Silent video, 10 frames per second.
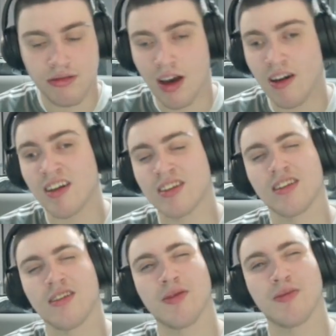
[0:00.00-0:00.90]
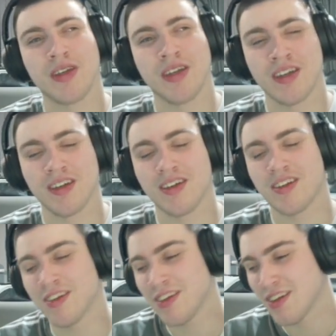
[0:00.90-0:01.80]
asked that it would be
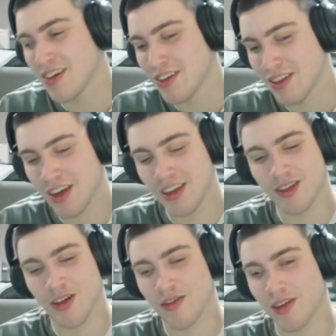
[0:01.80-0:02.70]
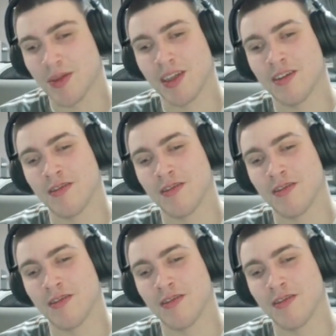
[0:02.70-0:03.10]
to Hindorf. I mean,